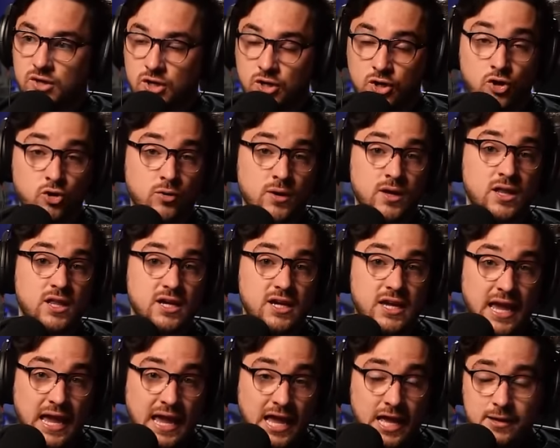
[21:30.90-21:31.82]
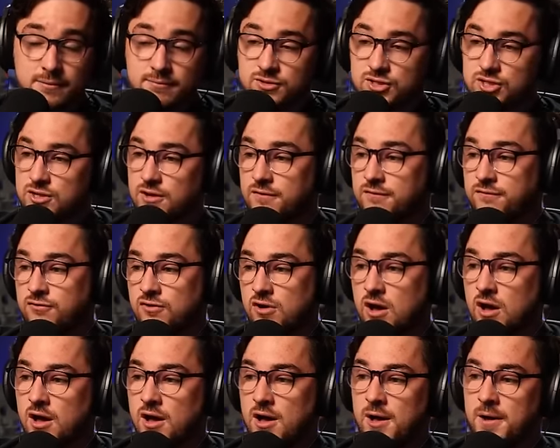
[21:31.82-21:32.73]
Guerrilla games,
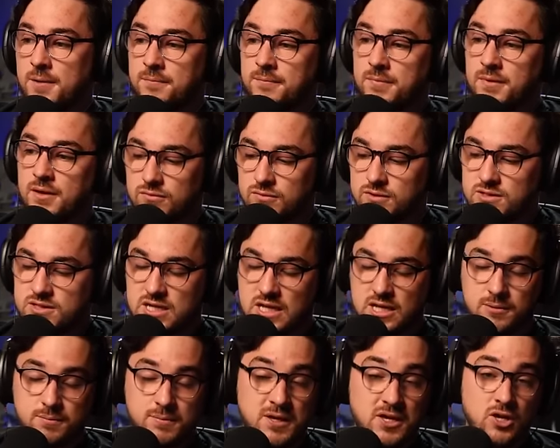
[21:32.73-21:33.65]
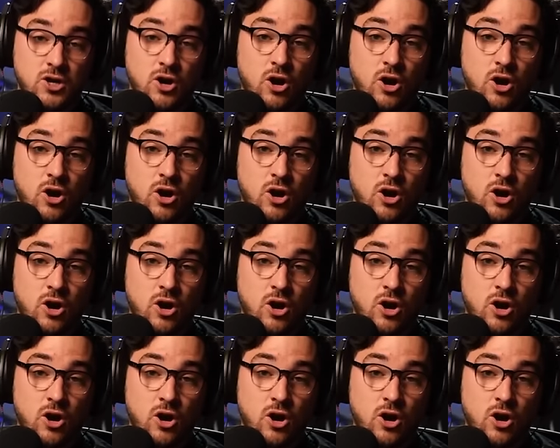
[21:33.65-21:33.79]
from C D P